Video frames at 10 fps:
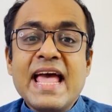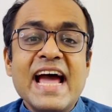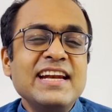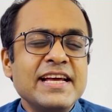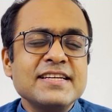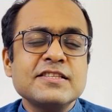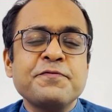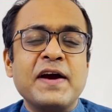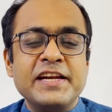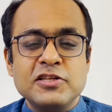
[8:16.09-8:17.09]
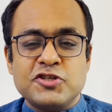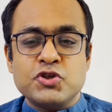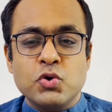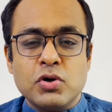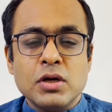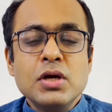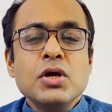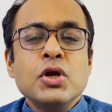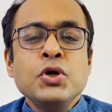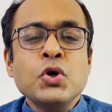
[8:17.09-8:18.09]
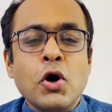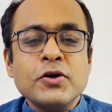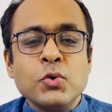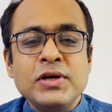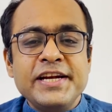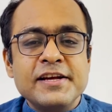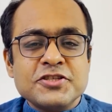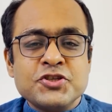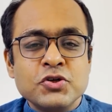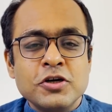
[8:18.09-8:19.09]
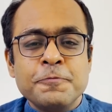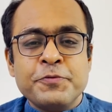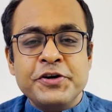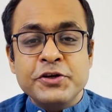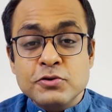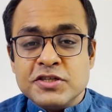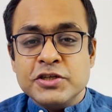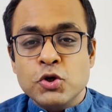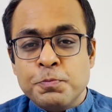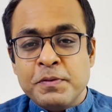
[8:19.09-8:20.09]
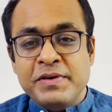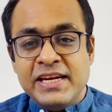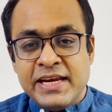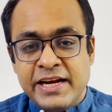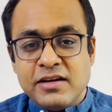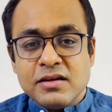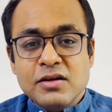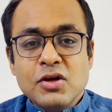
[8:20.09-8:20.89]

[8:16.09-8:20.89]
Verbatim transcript: And here's the final stroke. Not only does sugar produce a dopamine hit,